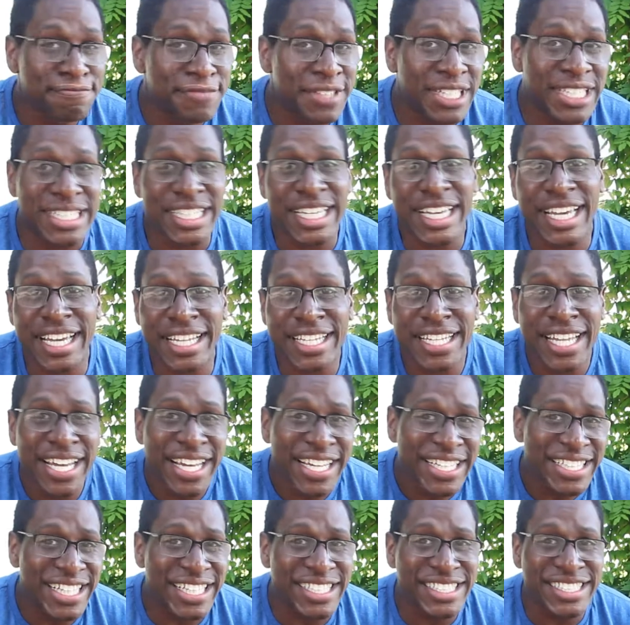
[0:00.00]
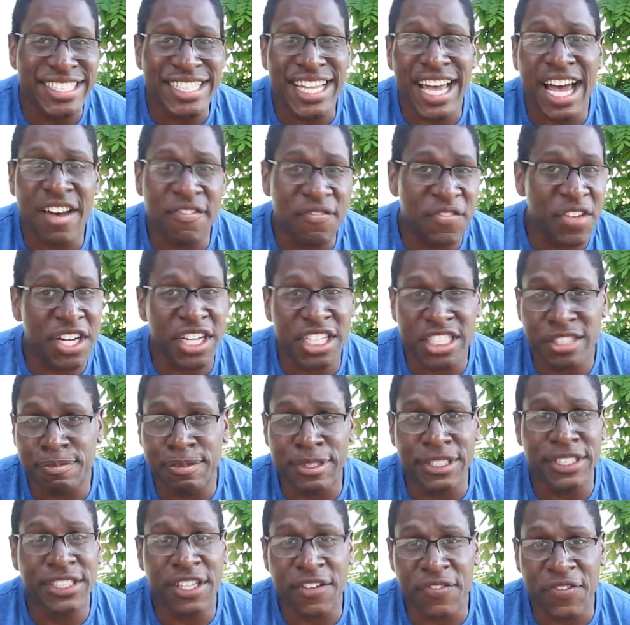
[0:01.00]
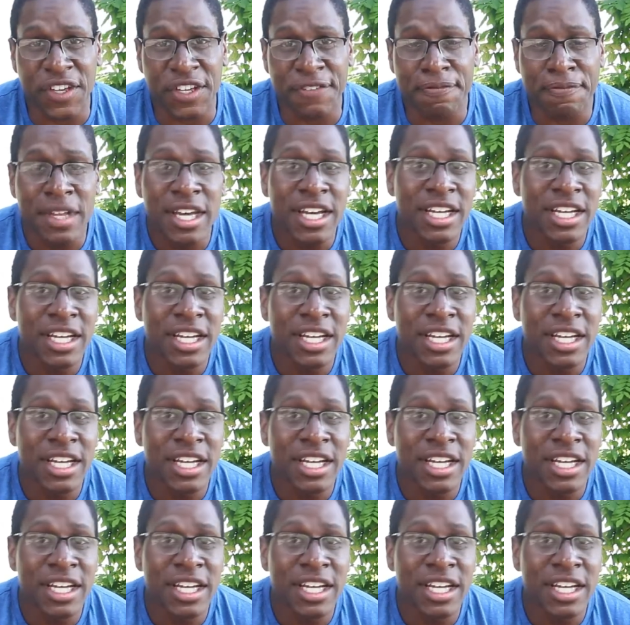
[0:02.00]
Again, that's not very specific.